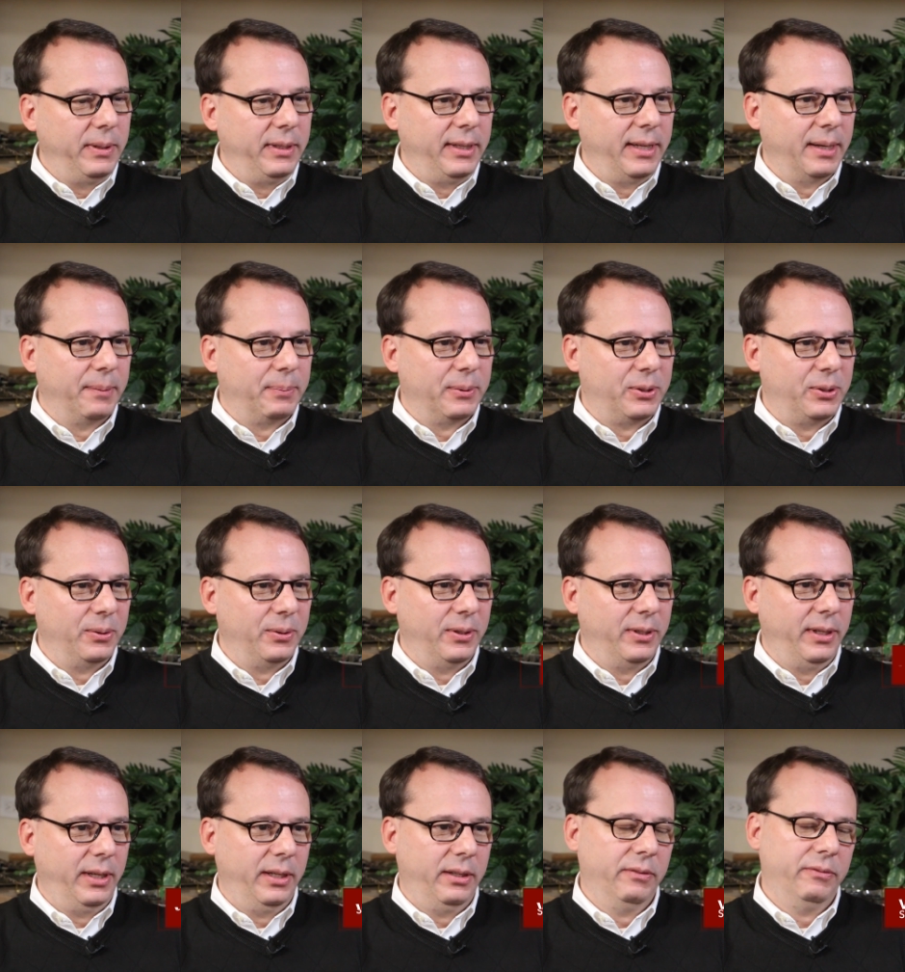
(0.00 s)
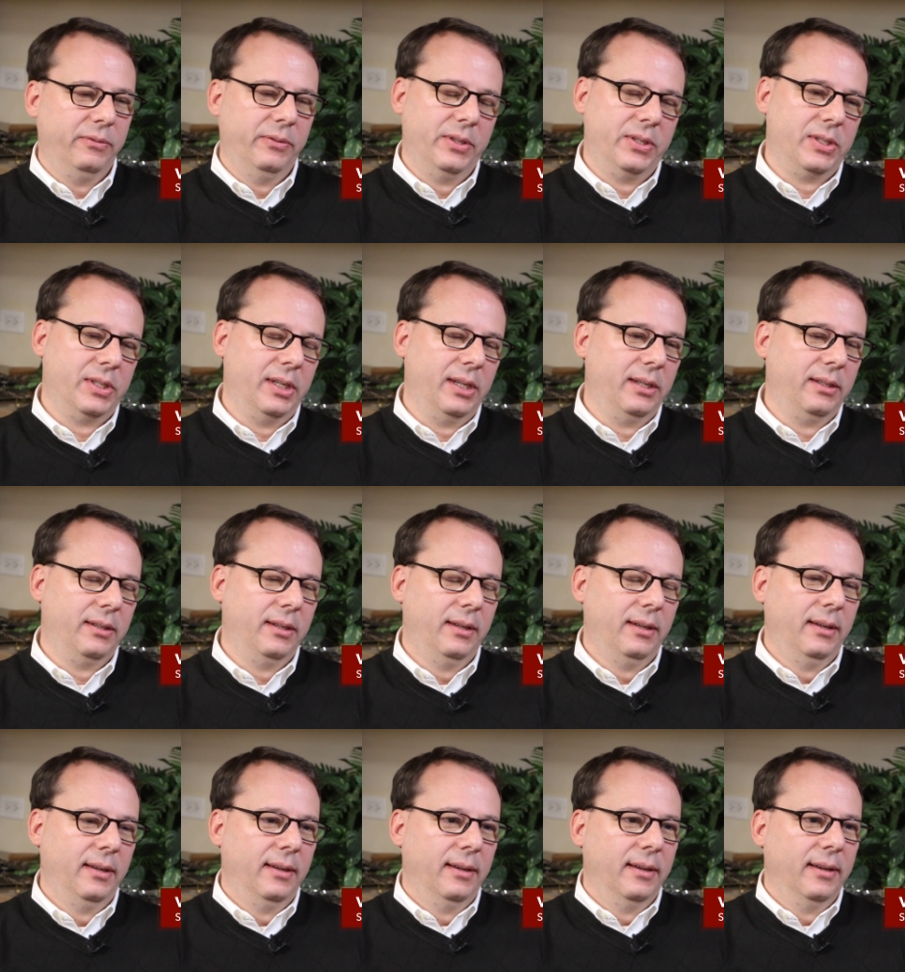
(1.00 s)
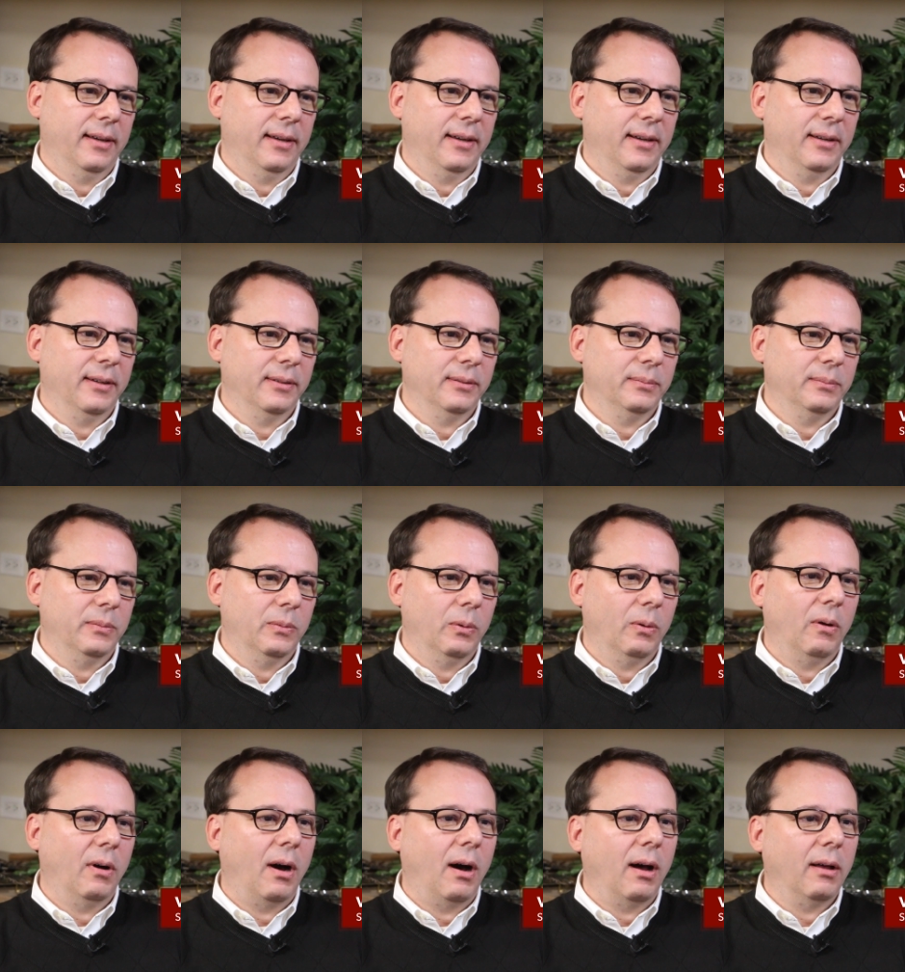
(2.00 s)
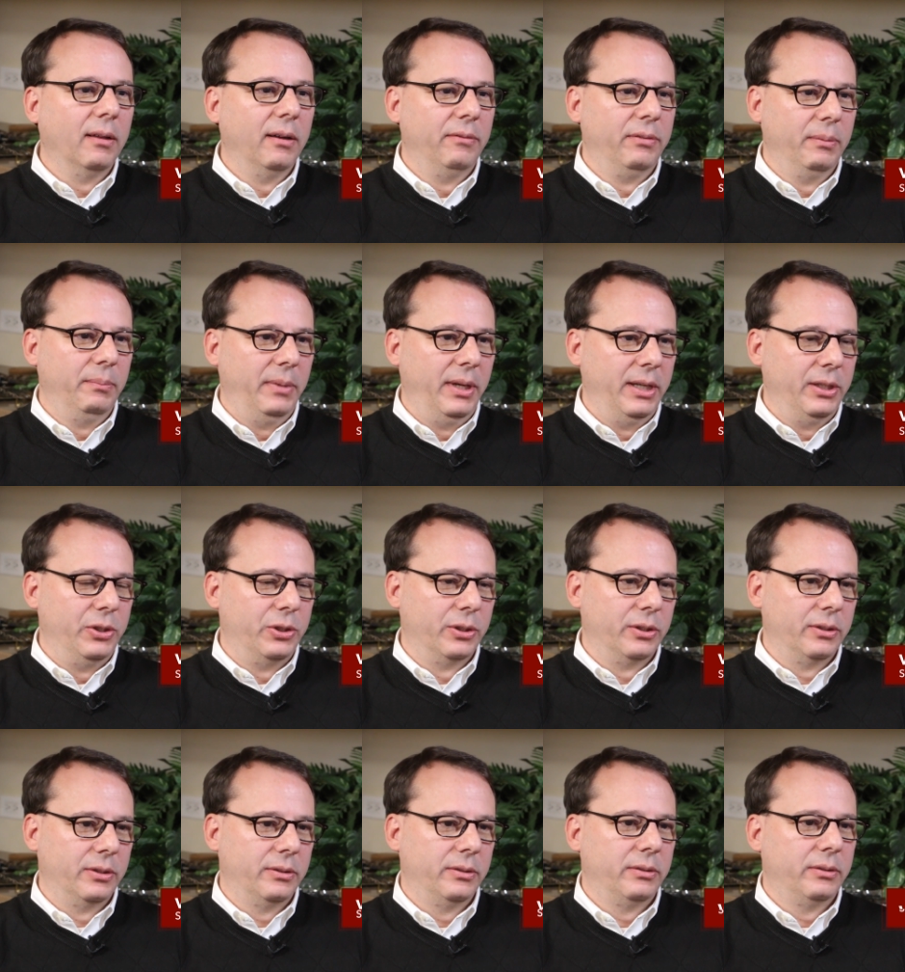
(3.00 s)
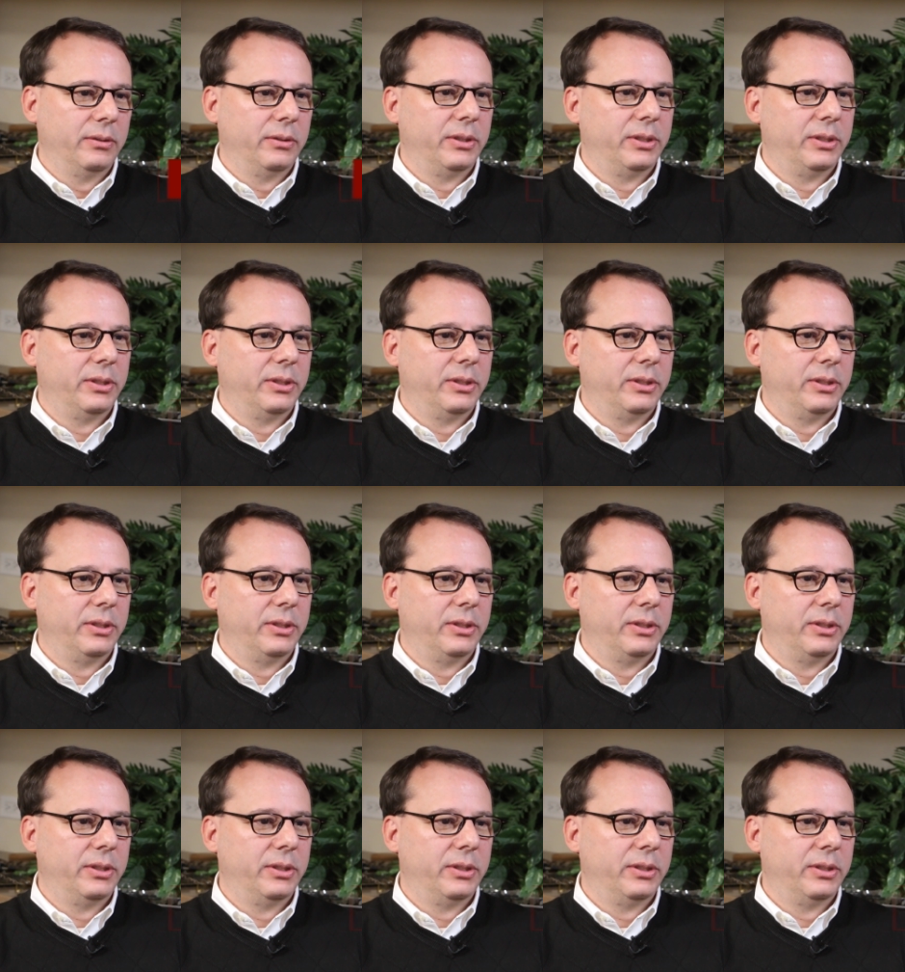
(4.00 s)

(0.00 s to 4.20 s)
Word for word: me the opportunity to visit all of the major